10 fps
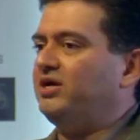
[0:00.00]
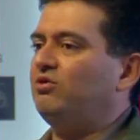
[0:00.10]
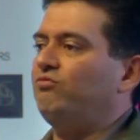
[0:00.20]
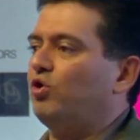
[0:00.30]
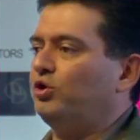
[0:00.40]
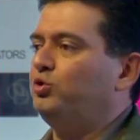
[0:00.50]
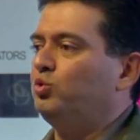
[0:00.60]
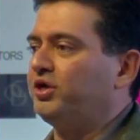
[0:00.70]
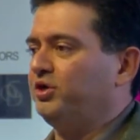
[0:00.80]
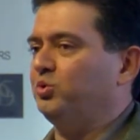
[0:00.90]
of what you
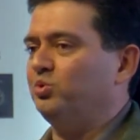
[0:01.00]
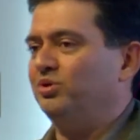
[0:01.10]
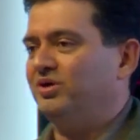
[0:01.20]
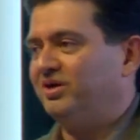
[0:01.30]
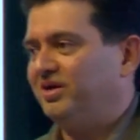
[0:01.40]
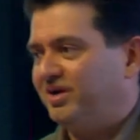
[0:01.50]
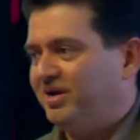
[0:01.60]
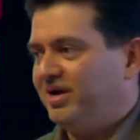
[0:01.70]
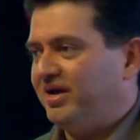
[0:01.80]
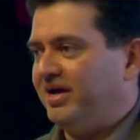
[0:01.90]
can do,
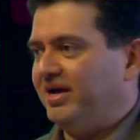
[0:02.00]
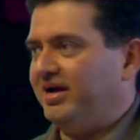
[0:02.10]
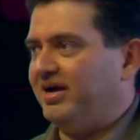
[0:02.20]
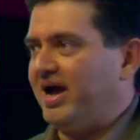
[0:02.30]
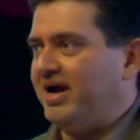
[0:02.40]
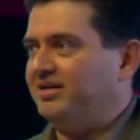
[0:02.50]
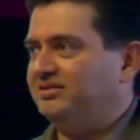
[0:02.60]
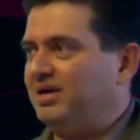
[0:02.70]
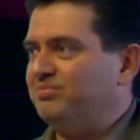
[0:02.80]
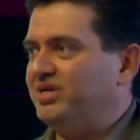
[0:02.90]
and
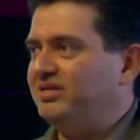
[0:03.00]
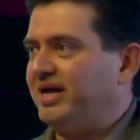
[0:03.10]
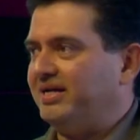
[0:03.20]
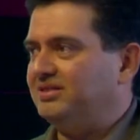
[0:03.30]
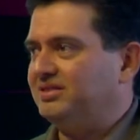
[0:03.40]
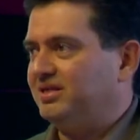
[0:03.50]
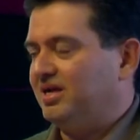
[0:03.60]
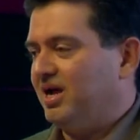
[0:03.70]
something that's